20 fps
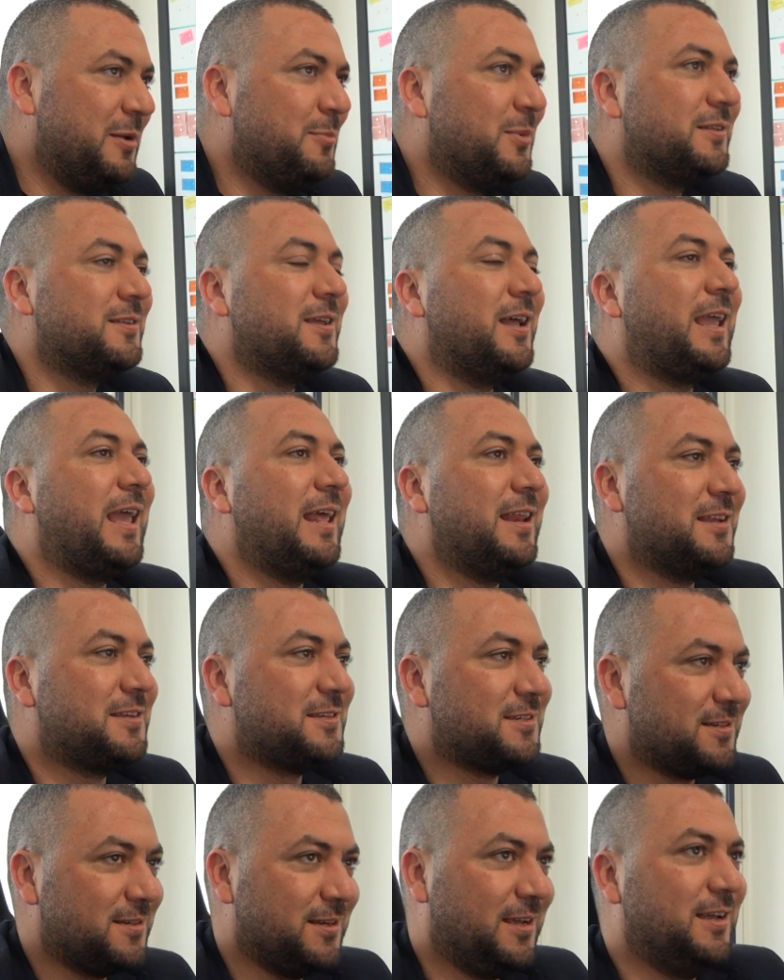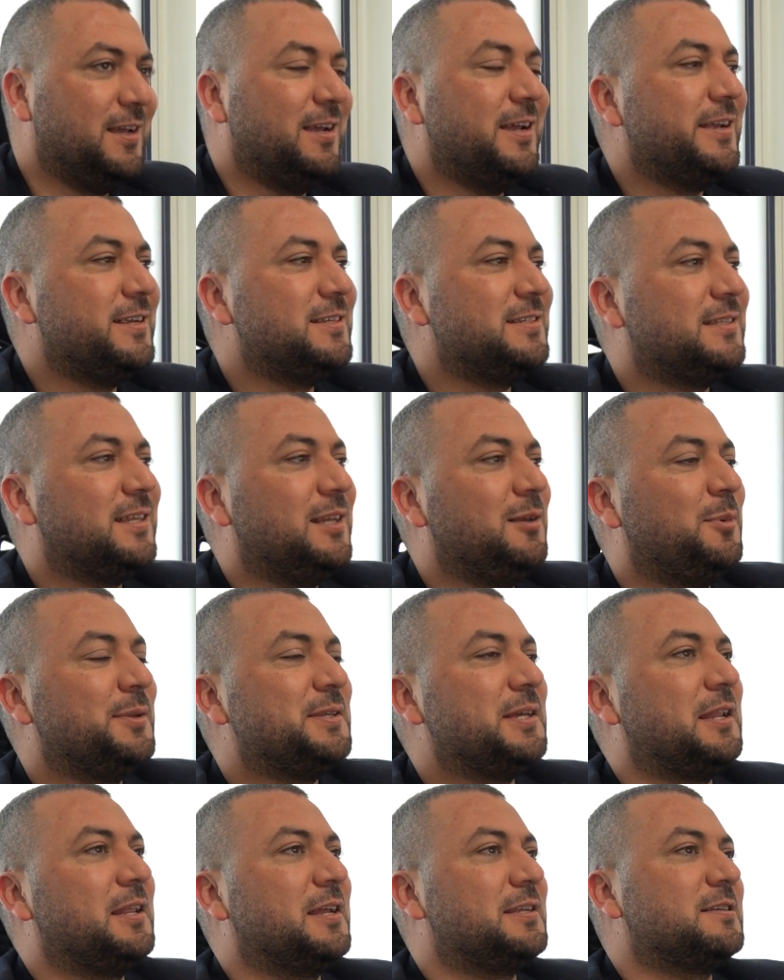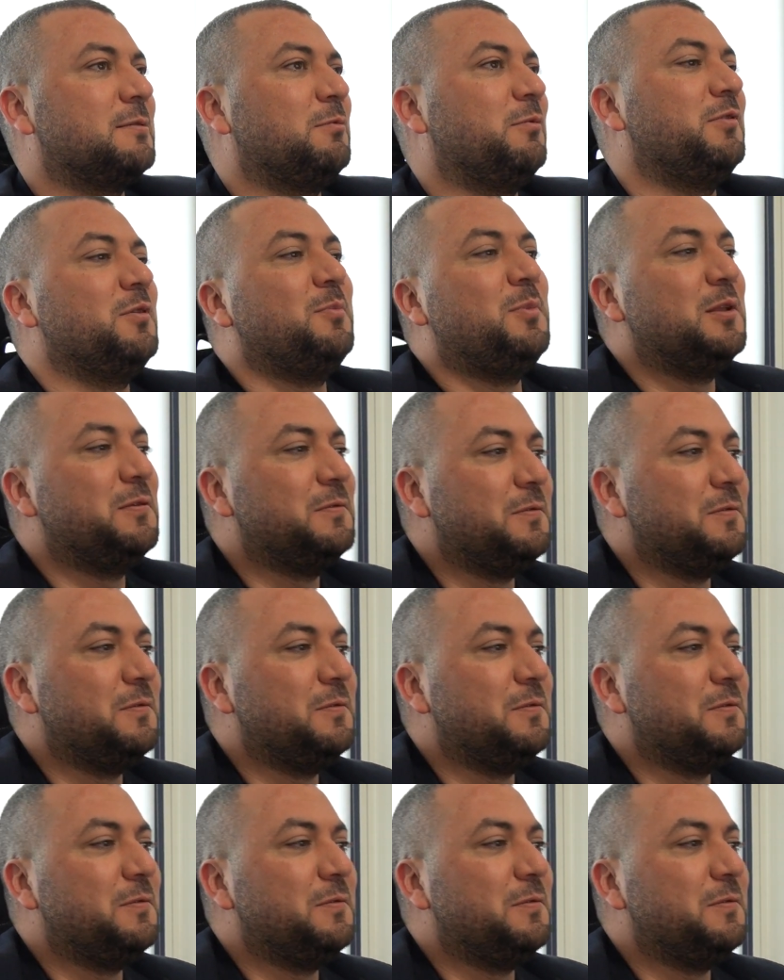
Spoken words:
but again, it's still better than some of the